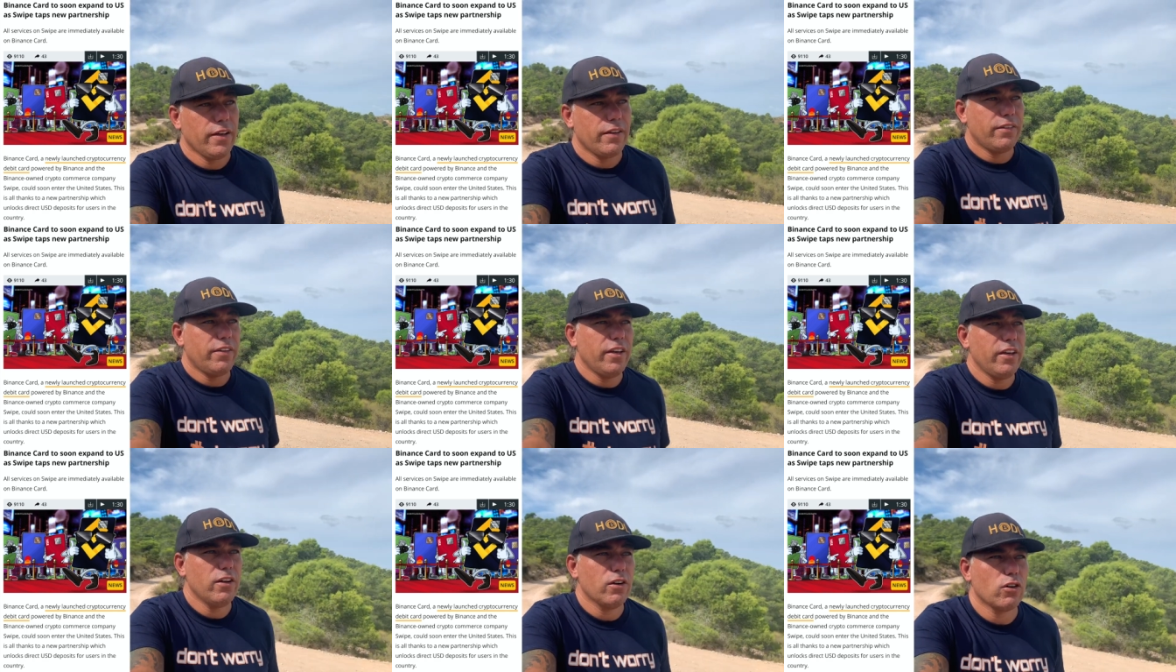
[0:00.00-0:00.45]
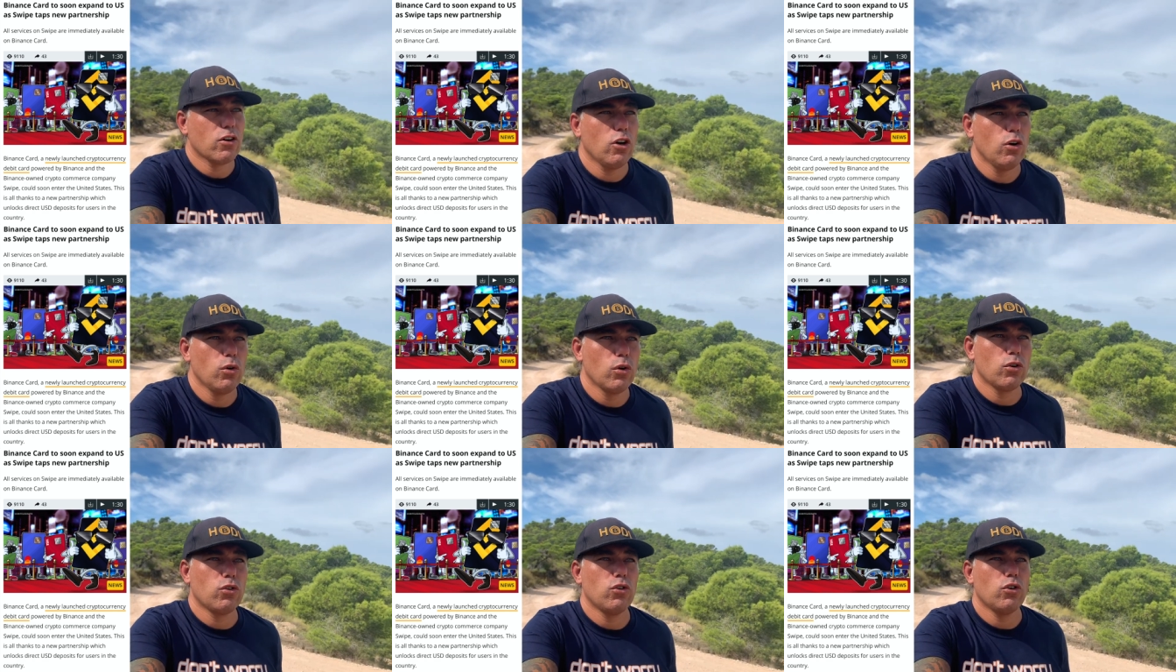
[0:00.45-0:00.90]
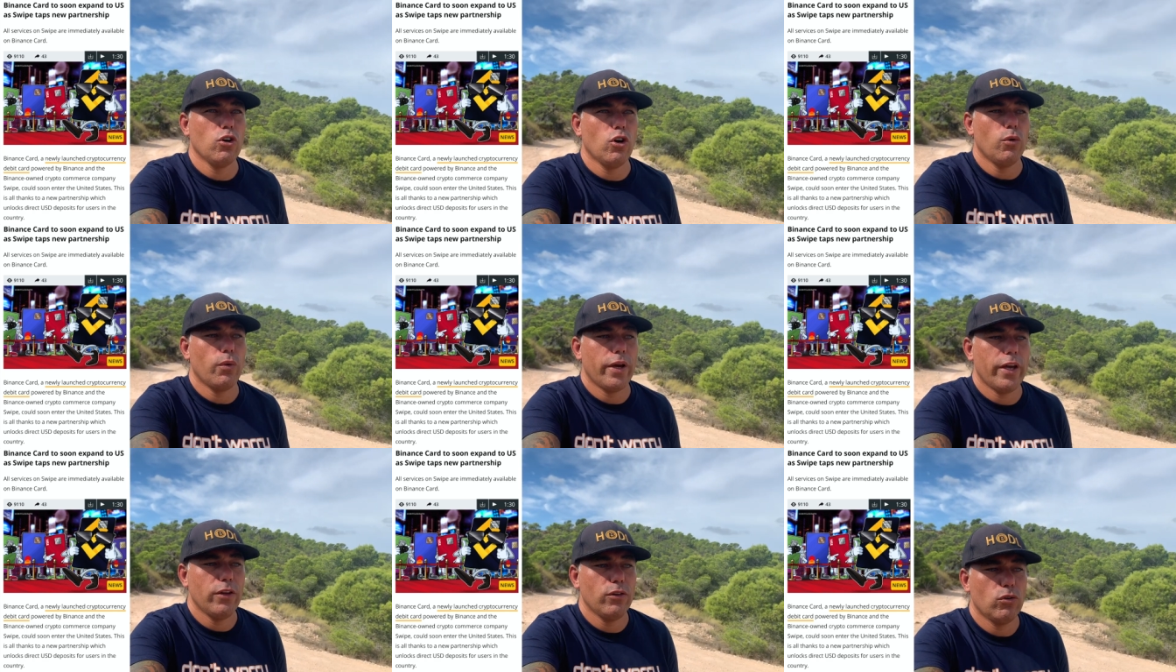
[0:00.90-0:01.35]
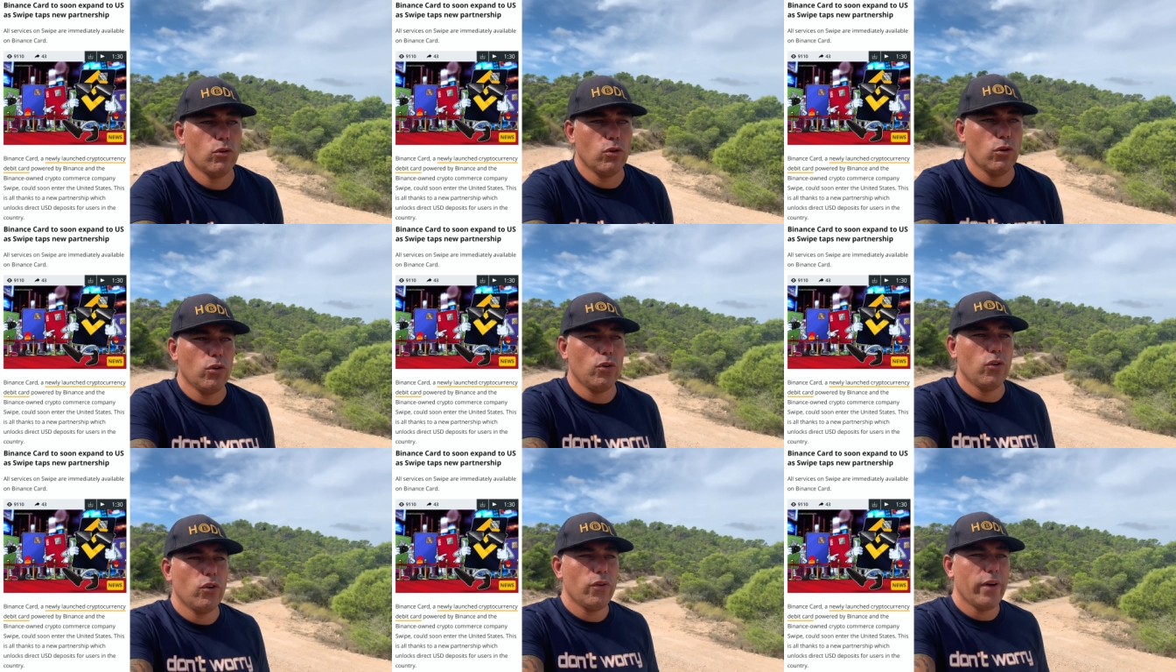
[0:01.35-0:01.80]
They are going to go into the
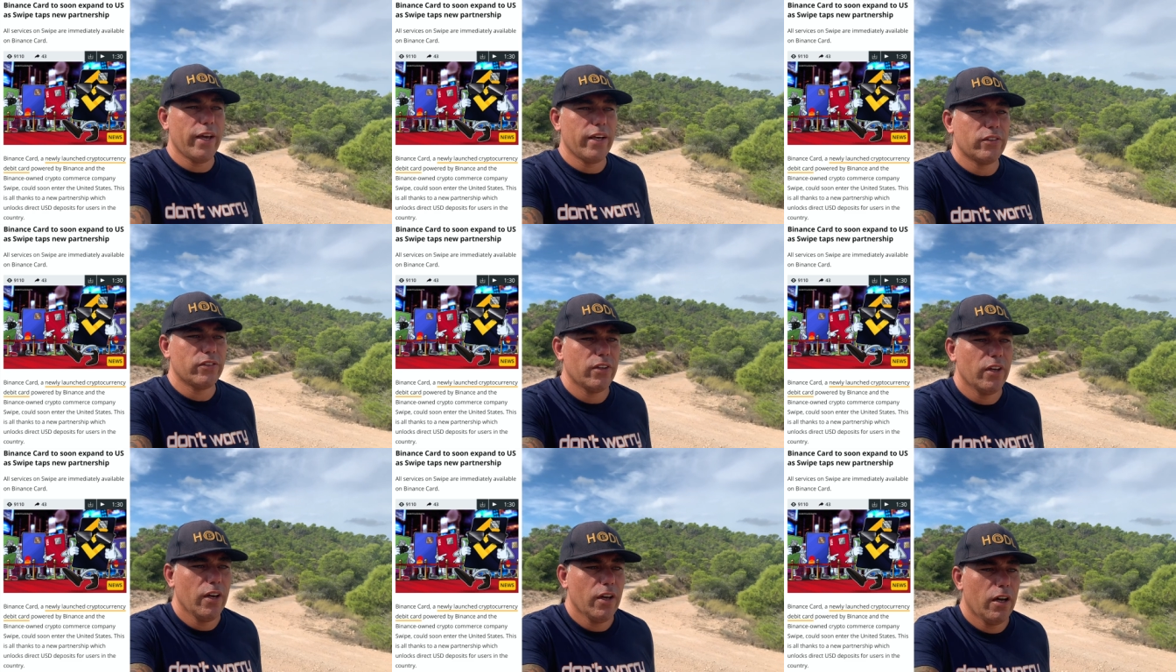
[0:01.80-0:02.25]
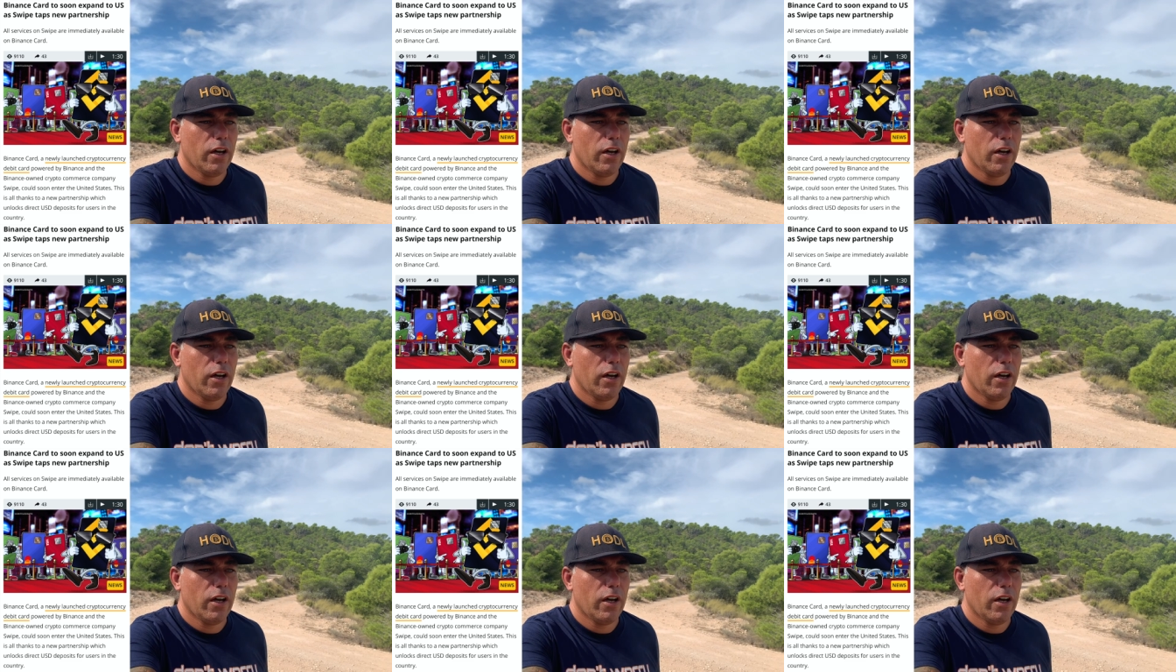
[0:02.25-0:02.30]
US.